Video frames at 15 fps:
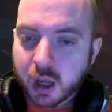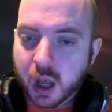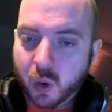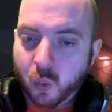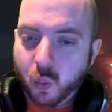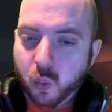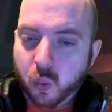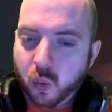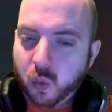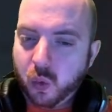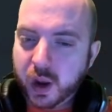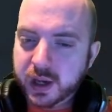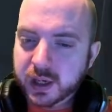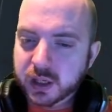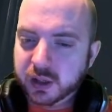
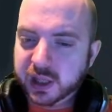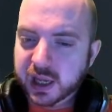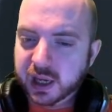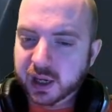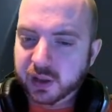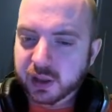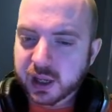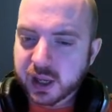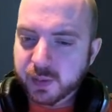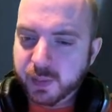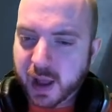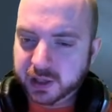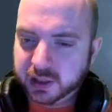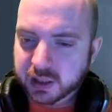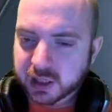When do you think the
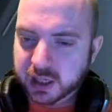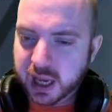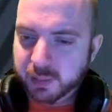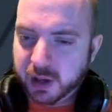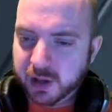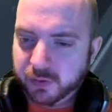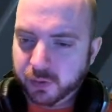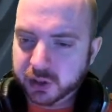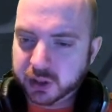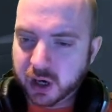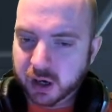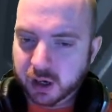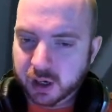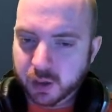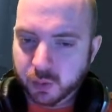passenger gameplay for the
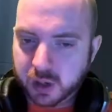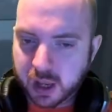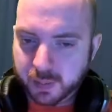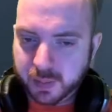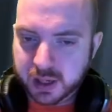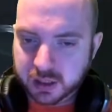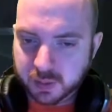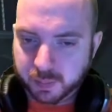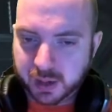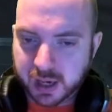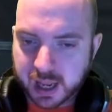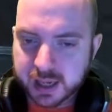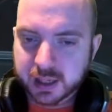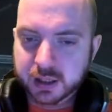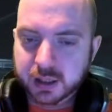Starliner will come into
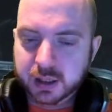play?